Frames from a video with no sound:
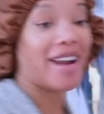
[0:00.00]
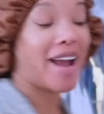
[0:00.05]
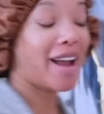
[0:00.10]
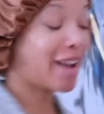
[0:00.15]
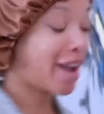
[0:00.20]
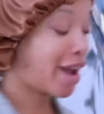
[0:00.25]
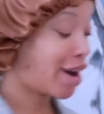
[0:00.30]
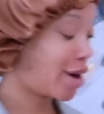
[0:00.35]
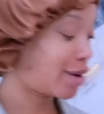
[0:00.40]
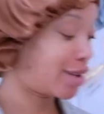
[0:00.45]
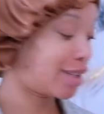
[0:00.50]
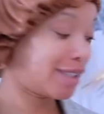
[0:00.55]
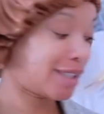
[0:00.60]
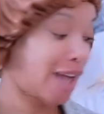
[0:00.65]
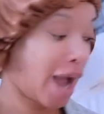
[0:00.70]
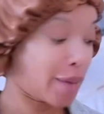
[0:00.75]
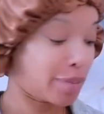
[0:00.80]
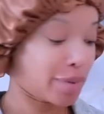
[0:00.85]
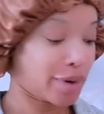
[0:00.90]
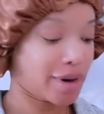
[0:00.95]
that I got on a
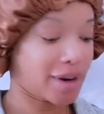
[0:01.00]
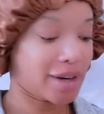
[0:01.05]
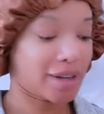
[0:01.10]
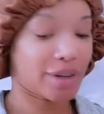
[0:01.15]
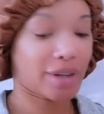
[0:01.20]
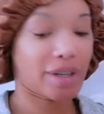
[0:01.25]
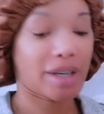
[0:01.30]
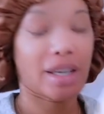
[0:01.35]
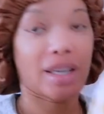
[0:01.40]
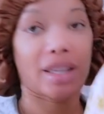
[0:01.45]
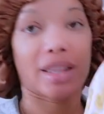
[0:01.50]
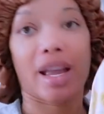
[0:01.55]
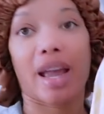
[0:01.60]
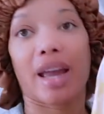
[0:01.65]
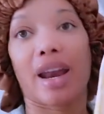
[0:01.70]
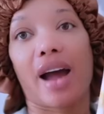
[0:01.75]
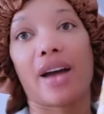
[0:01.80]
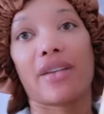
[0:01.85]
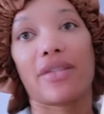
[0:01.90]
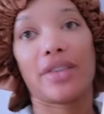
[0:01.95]
diaper underneath,
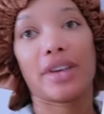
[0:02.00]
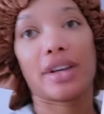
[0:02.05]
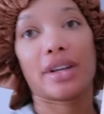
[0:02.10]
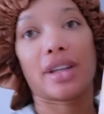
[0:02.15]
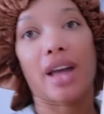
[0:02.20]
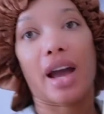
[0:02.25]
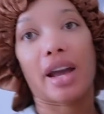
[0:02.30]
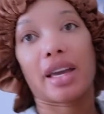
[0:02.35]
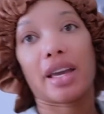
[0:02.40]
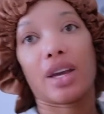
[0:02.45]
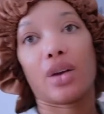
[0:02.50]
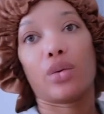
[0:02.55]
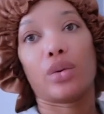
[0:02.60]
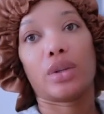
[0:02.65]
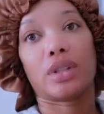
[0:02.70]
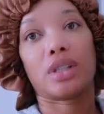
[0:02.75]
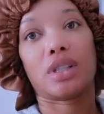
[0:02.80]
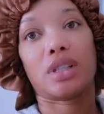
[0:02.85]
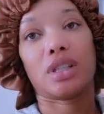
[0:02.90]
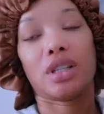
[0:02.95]
and I feel like it
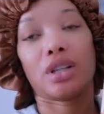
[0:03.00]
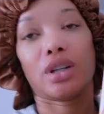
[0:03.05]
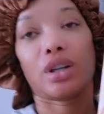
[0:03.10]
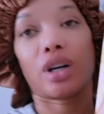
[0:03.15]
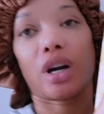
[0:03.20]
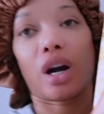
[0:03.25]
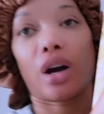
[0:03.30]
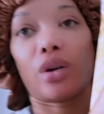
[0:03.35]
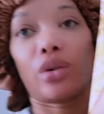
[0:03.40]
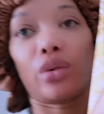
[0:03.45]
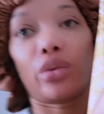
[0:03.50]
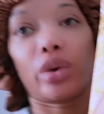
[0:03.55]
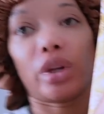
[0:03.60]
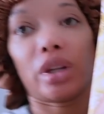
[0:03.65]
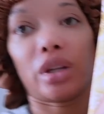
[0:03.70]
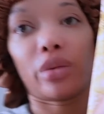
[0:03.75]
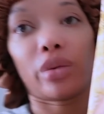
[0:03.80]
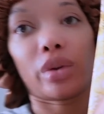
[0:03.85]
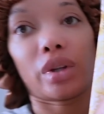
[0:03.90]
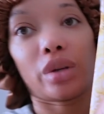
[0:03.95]
would still go
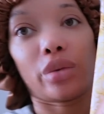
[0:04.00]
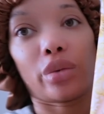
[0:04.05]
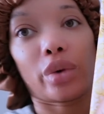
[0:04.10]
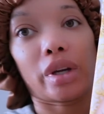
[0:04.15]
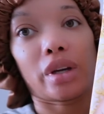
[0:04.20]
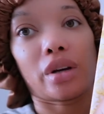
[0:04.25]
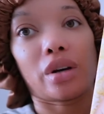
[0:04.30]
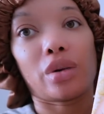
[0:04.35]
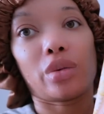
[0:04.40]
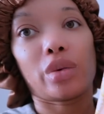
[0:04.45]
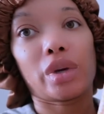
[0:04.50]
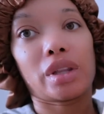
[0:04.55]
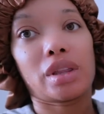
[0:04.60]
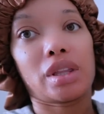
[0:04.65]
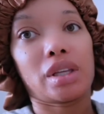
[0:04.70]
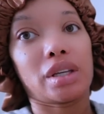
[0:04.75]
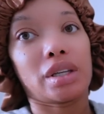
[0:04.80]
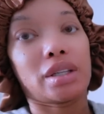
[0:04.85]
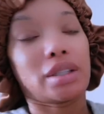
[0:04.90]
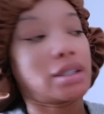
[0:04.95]
really really well with
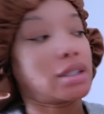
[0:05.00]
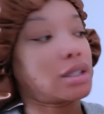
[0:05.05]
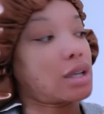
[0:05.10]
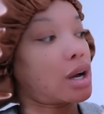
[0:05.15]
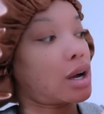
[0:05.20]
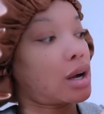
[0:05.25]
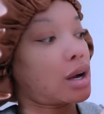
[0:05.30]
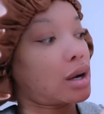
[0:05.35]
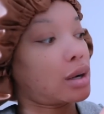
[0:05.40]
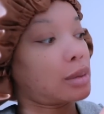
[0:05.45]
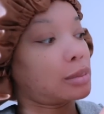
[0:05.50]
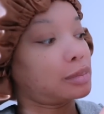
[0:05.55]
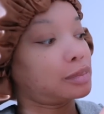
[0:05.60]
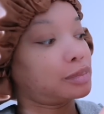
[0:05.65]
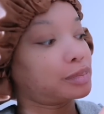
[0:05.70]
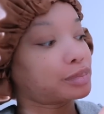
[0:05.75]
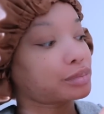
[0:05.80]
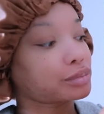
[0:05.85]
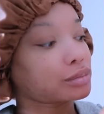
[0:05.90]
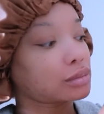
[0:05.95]
this um
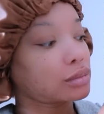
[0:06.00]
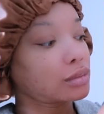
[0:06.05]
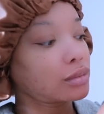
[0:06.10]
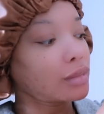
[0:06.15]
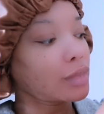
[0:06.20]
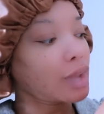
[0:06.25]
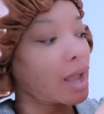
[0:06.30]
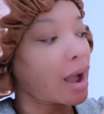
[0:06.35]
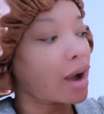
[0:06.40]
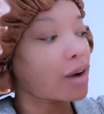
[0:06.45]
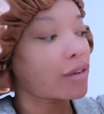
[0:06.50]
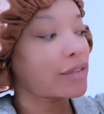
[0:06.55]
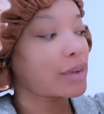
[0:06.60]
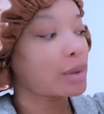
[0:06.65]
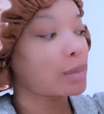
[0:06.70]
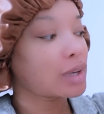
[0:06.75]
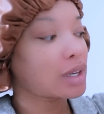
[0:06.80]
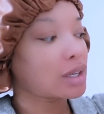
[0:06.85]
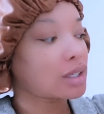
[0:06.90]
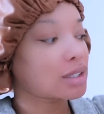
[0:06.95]

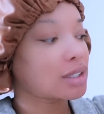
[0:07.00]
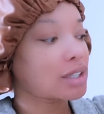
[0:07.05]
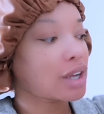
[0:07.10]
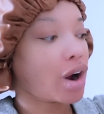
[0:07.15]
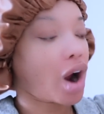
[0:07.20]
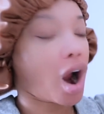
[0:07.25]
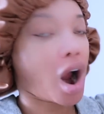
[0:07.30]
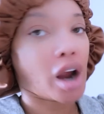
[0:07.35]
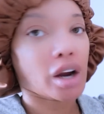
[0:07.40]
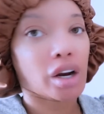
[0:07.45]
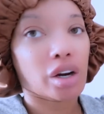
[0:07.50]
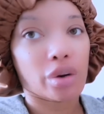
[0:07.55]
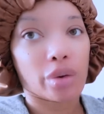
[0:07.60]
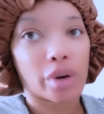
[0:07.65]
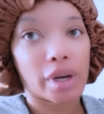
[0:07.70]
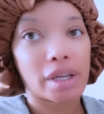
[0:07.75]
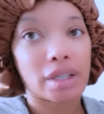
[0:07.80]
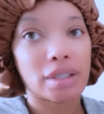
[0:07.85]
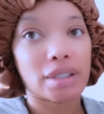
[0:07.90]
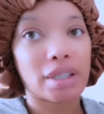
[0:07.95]
outfit because there are
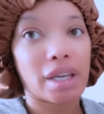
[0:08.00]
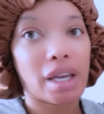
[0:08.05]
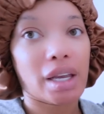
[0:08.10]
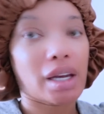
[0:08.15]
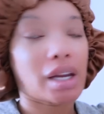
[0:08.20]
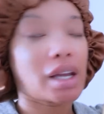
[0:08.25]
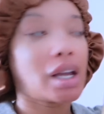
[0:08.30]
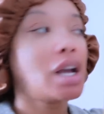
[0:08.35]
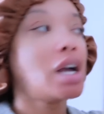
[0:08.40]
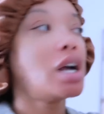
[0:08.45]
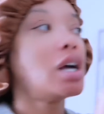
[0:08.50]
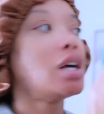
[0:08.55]
greens in it.